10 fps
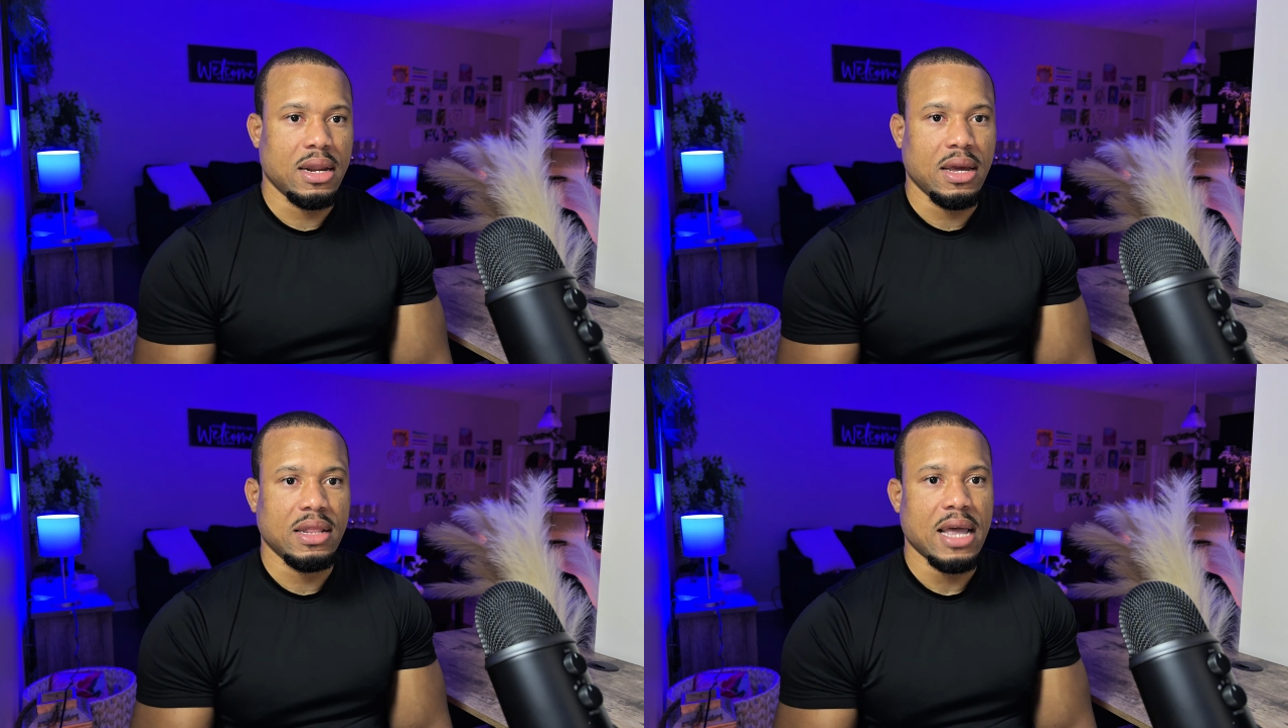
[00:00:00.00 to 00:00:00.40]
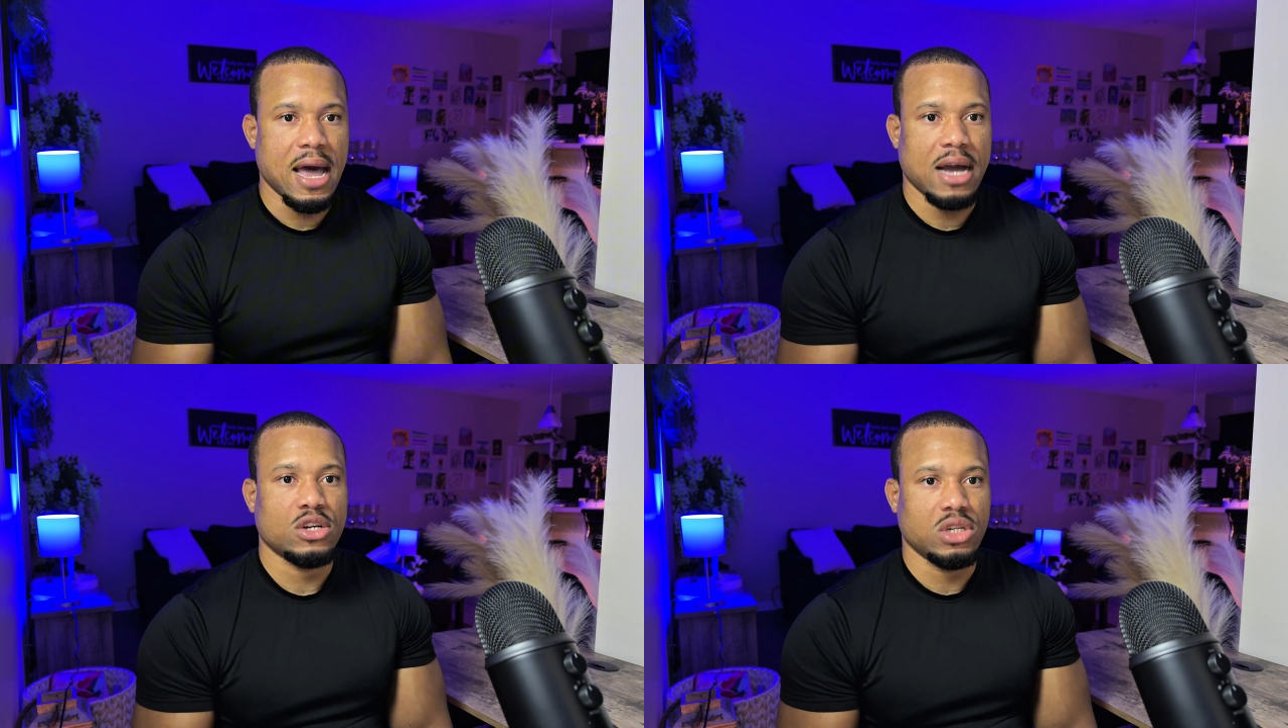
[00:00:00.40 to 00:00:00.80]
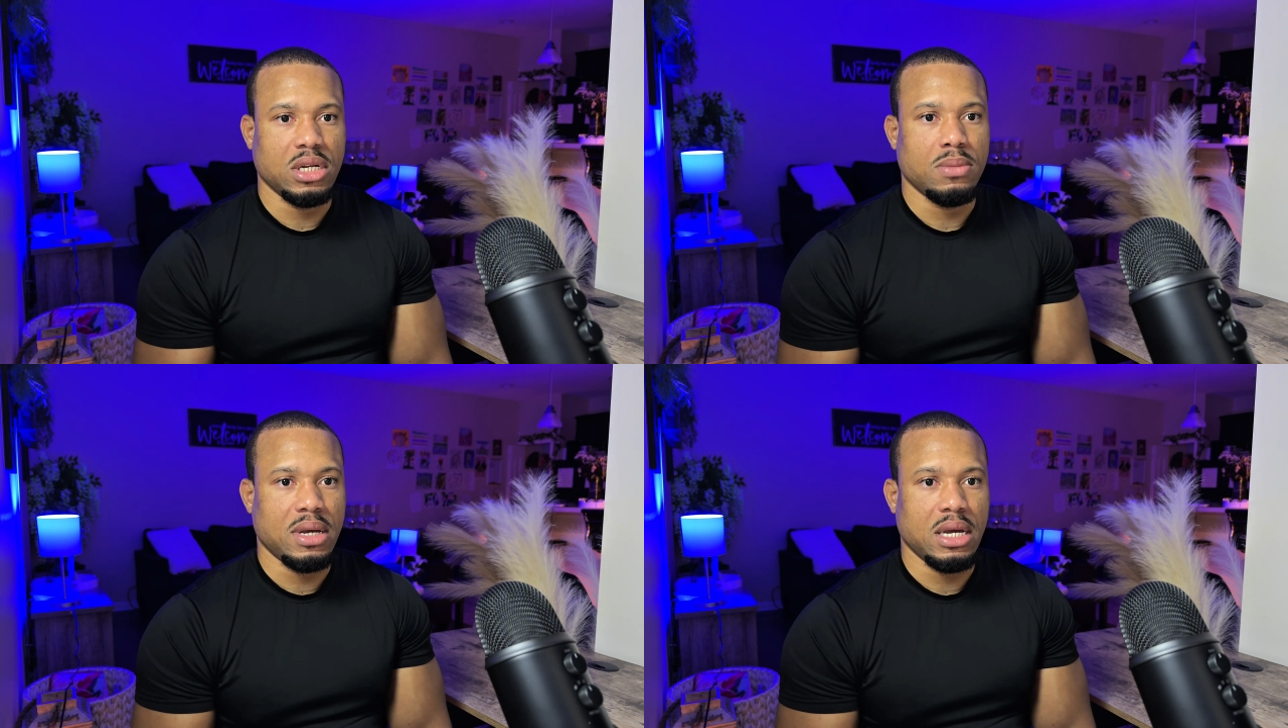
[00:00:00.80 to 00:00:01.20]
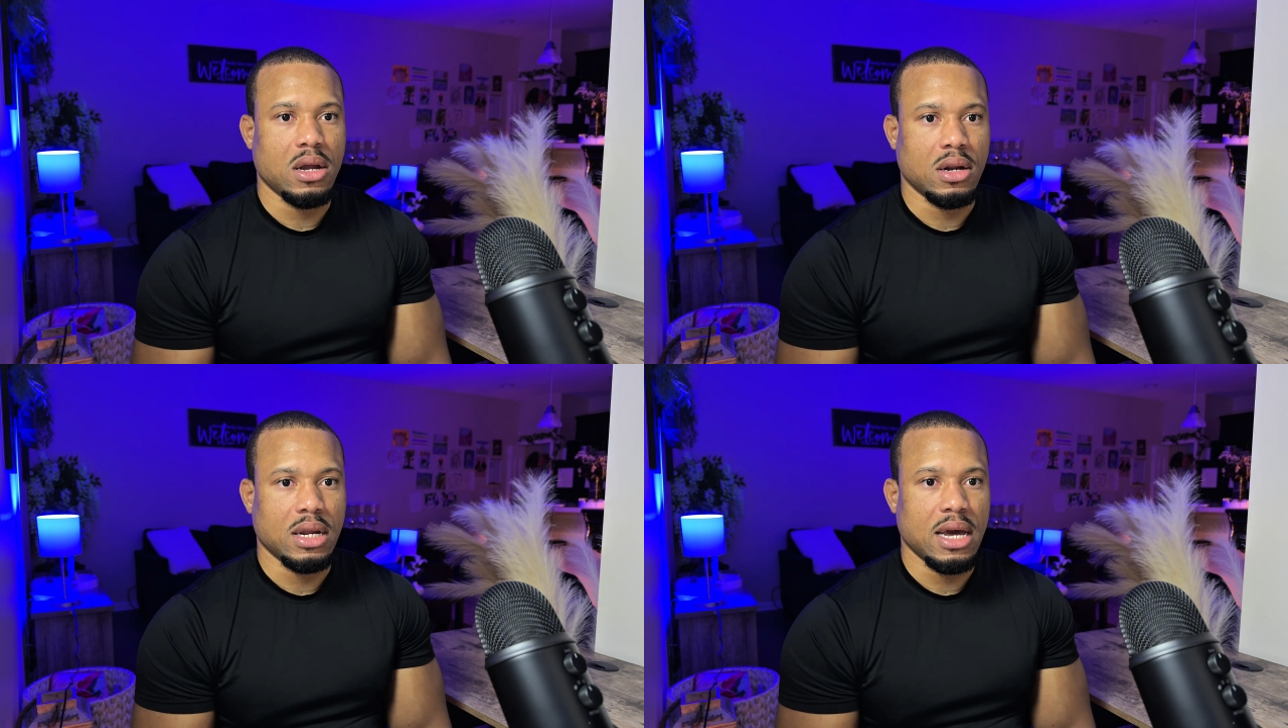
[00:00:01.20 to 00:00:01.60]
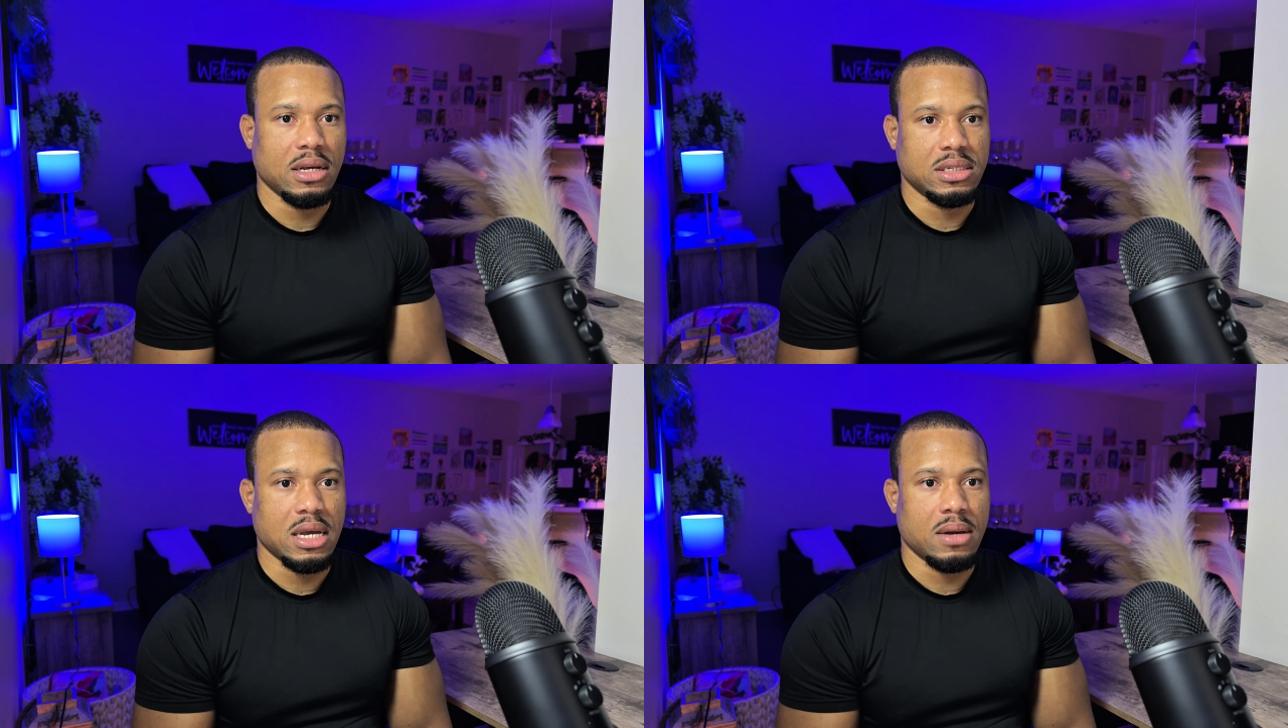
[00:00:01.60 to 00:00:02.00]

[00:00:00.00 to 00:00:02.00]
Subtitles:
it actually being on the exam,